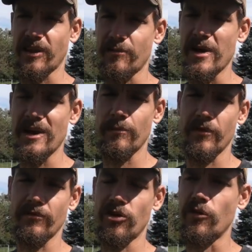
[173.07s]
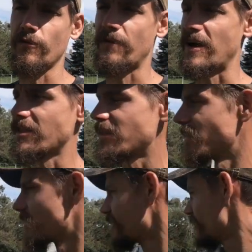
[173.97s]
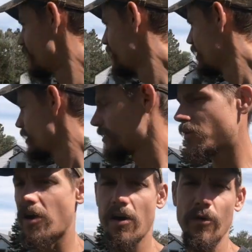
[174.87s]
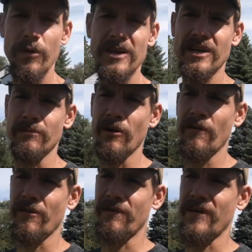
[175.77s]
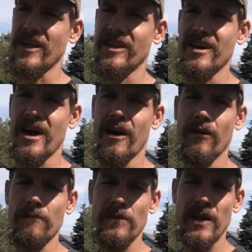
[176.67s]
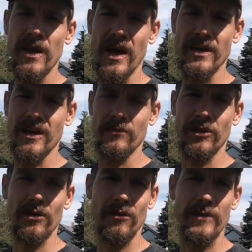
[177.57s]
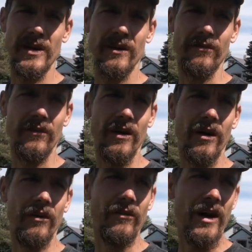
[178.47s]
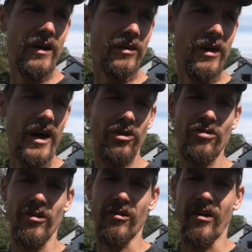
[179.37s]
that's made up of 2 fences. So we need to move the fence now and get them a little bit of extra